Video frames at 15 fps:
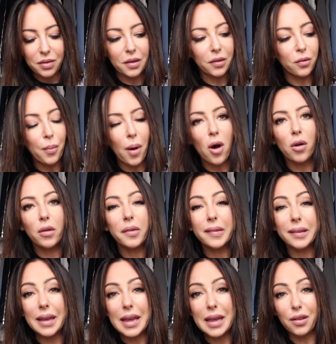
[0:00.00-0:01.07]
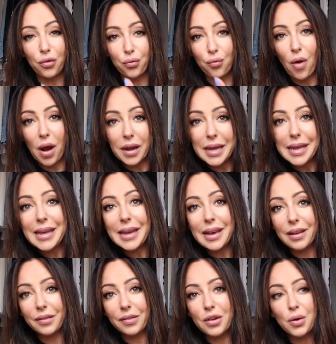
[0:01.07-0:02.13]
This mask is
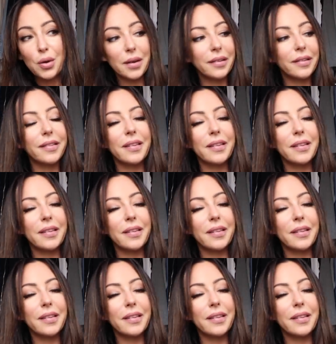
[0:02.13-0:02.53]
runny, as you can